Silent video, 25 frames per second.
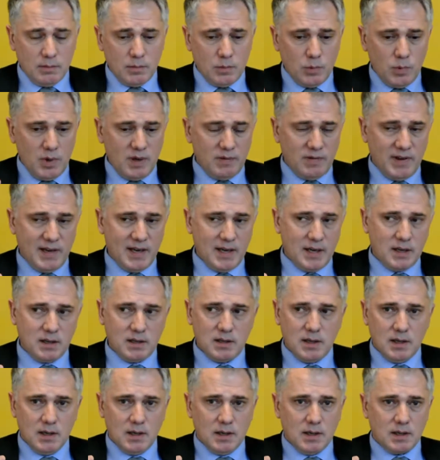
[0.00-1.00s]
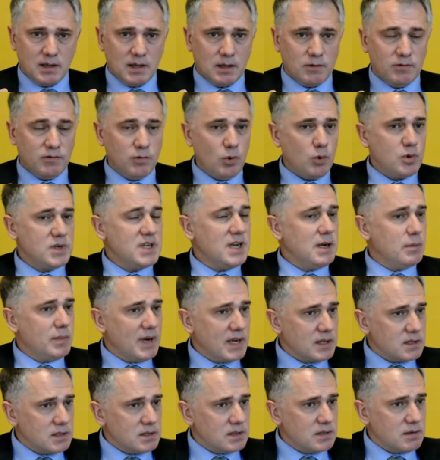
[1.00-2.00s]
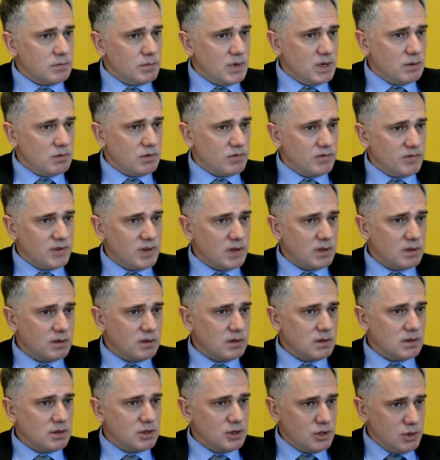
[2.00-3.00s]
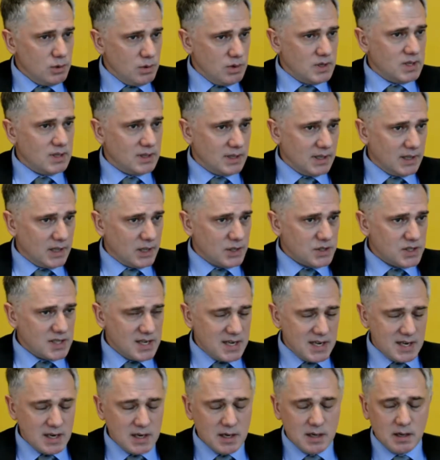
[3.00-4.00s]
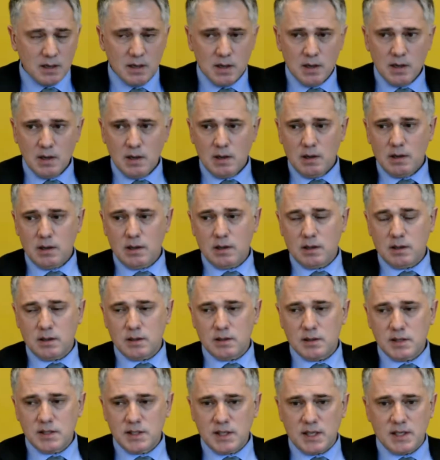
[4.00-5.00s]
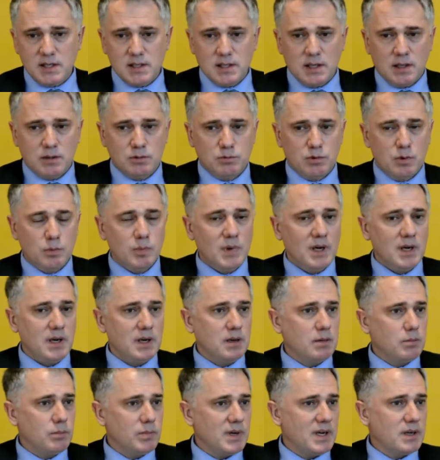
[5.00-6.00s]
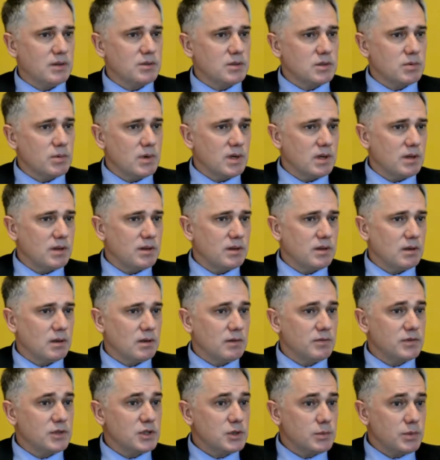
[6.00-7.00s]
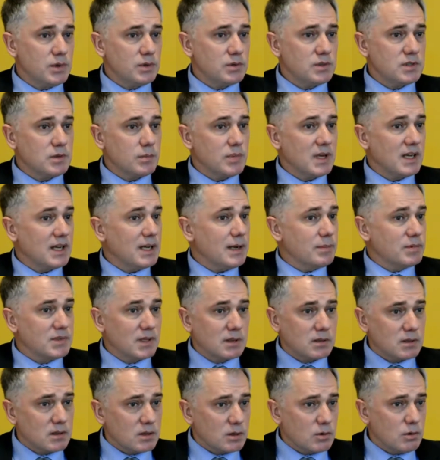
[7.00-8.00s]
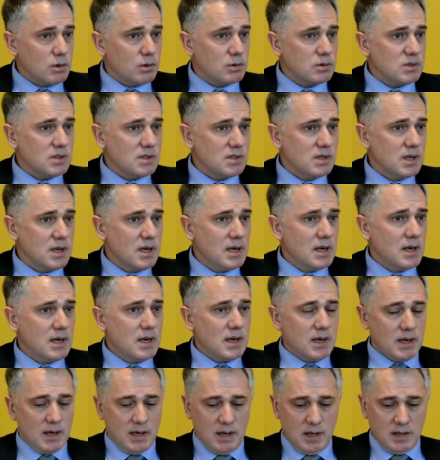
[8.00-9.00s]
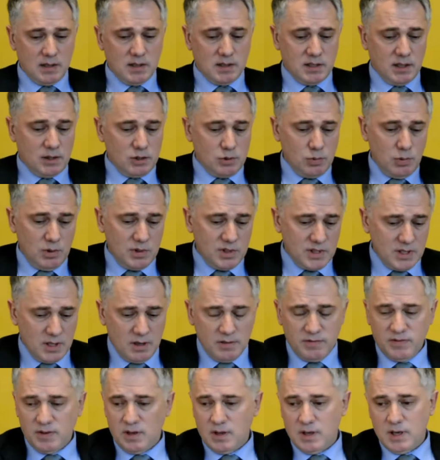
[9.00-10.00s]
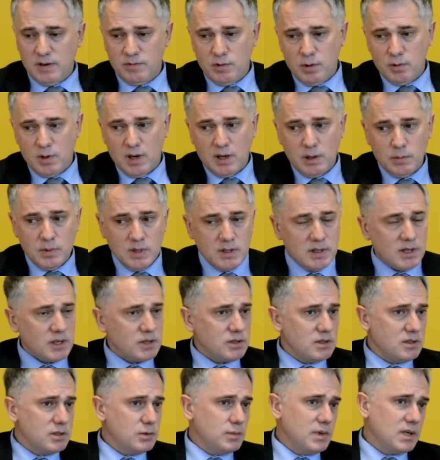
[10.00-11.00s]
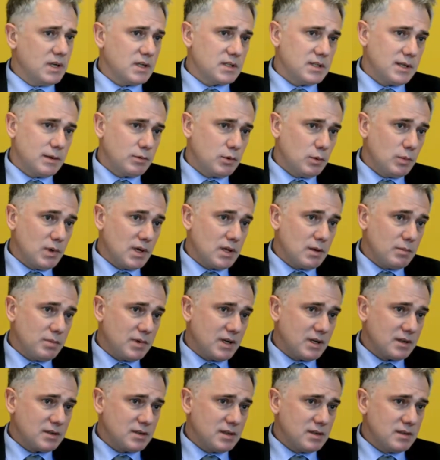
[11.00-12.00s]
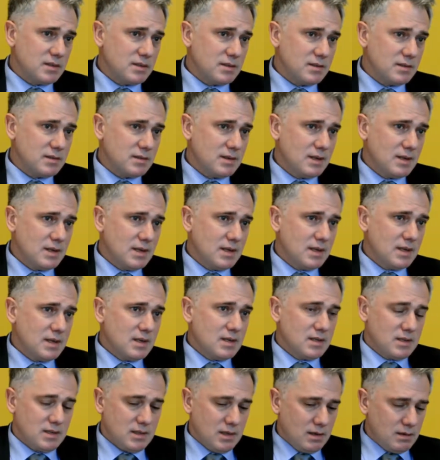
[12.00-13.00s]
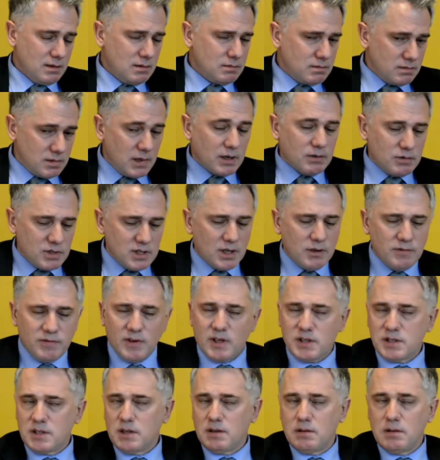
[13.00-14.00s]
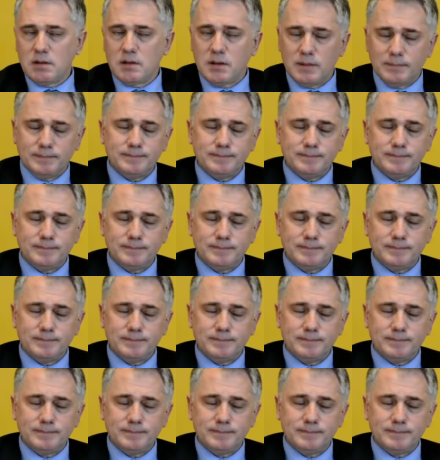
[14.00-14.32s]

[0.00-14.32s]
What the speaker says: We've had, I think, 14 matters have been referred to it in the last year. £600 million worth of disputes have been kept out of the courts. And touch wood, so far every recommendation has been accepted by the parties. So, so far so good.